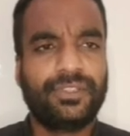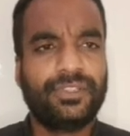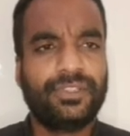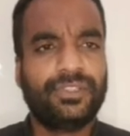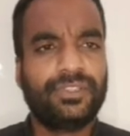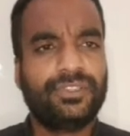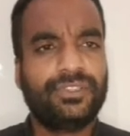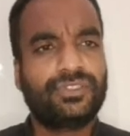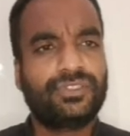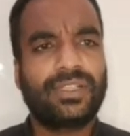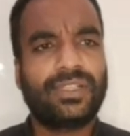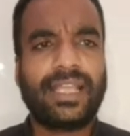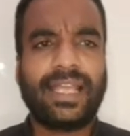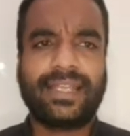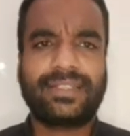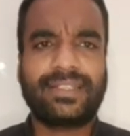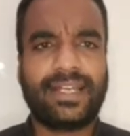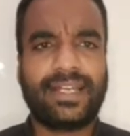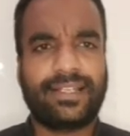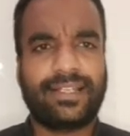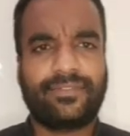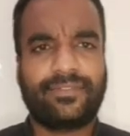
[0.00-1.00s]
So like
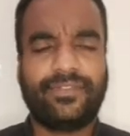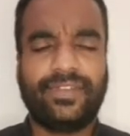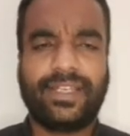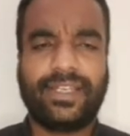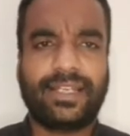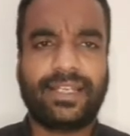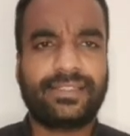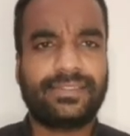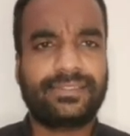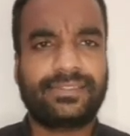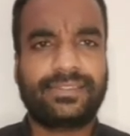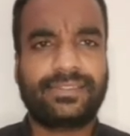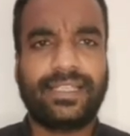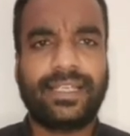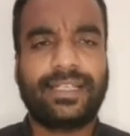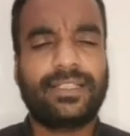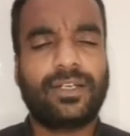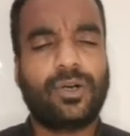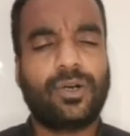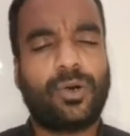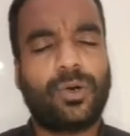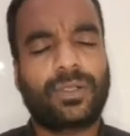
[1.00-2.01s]
that, we can say
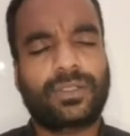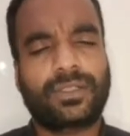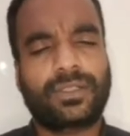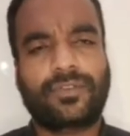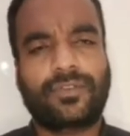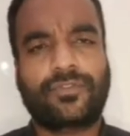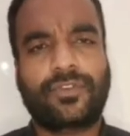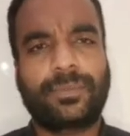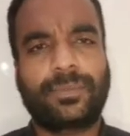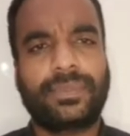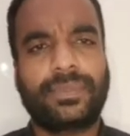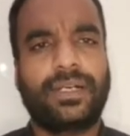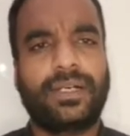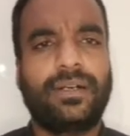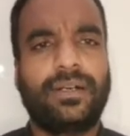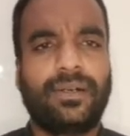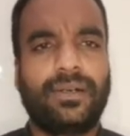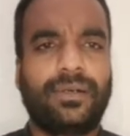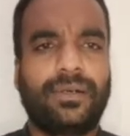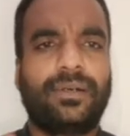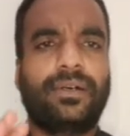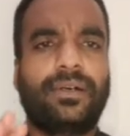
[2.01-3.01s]
the order from
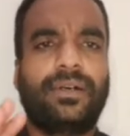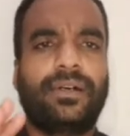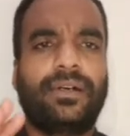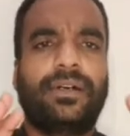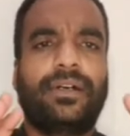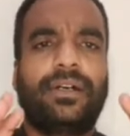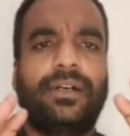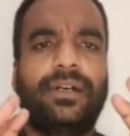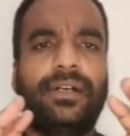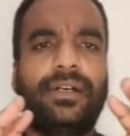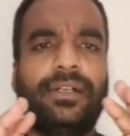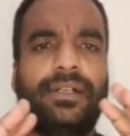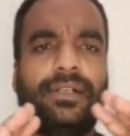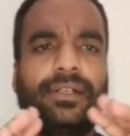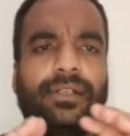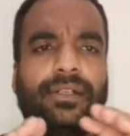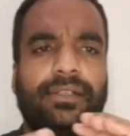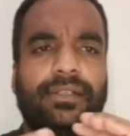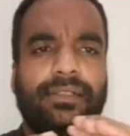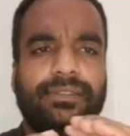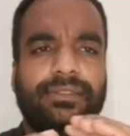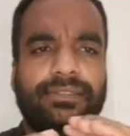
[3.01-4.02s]
the
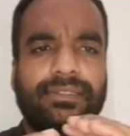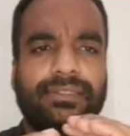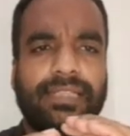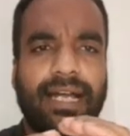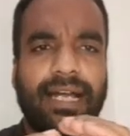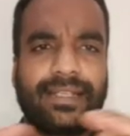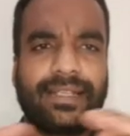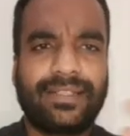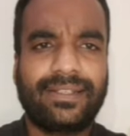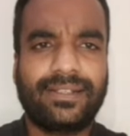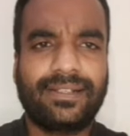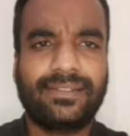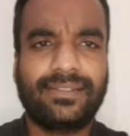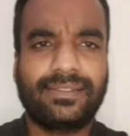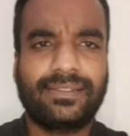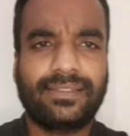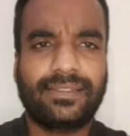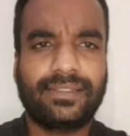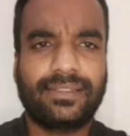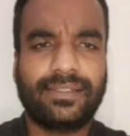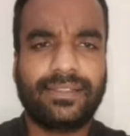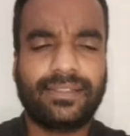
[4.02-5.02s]

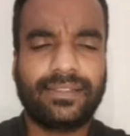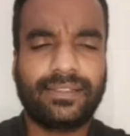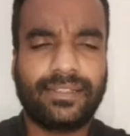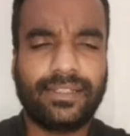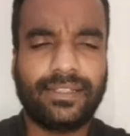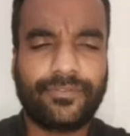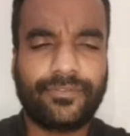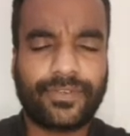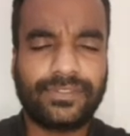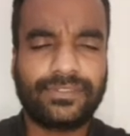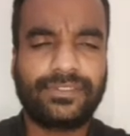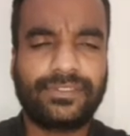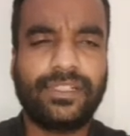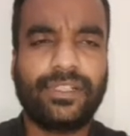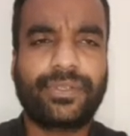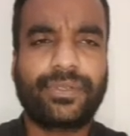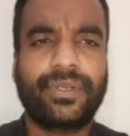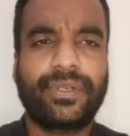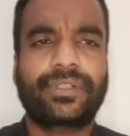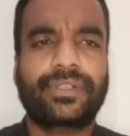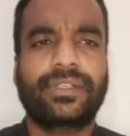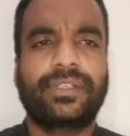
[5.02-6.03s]
standard differential
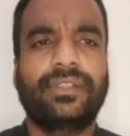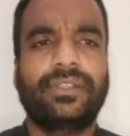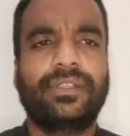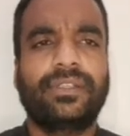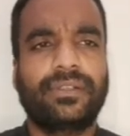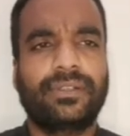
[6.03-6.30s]
equation,